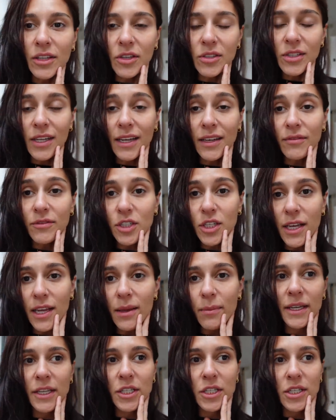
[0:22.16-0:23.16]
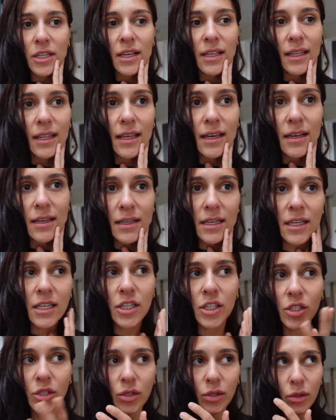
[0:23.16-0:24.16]
no sign of Chip, inshallah,
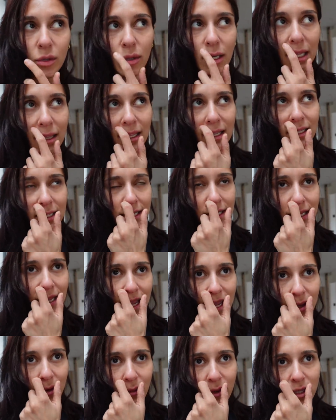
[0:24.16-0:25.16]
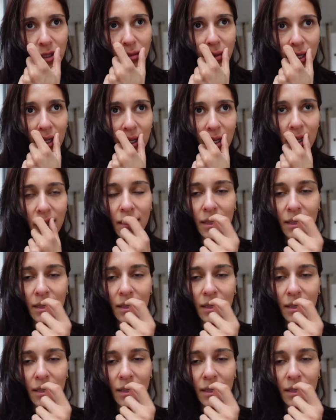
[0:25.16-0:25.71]
soon. I think today we're doing,